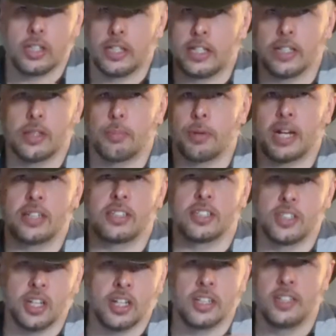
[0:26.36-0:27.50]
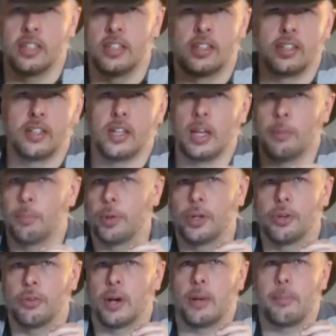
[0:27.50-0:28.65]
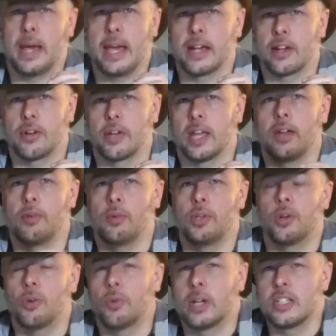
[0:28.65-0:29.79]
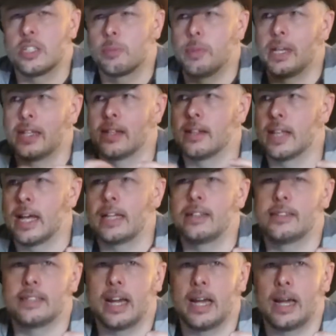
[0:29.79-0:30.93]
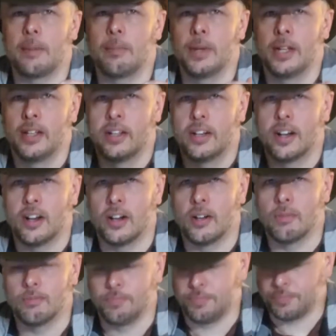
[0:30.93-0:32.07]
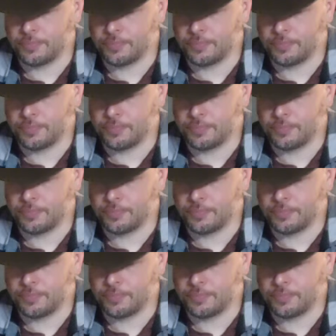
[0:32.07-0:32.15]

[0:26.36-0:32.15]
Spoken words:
get the project done, and put it right back, okay? We don't want to spend a lot of time um,